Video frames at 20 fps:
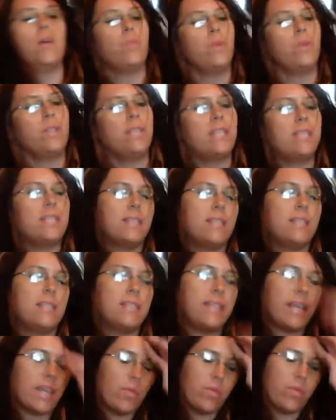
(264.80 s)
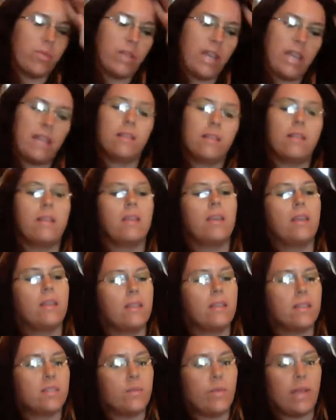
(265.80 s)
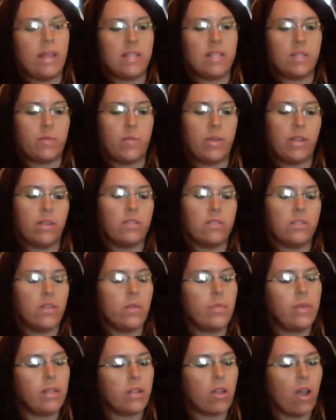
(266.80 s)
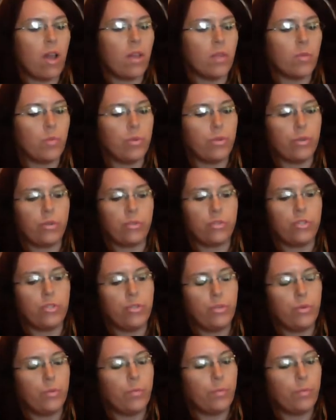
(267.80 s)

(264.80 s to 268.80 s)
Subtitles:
But this is the second plane this man has built, so I'm going to call it Berlot 2.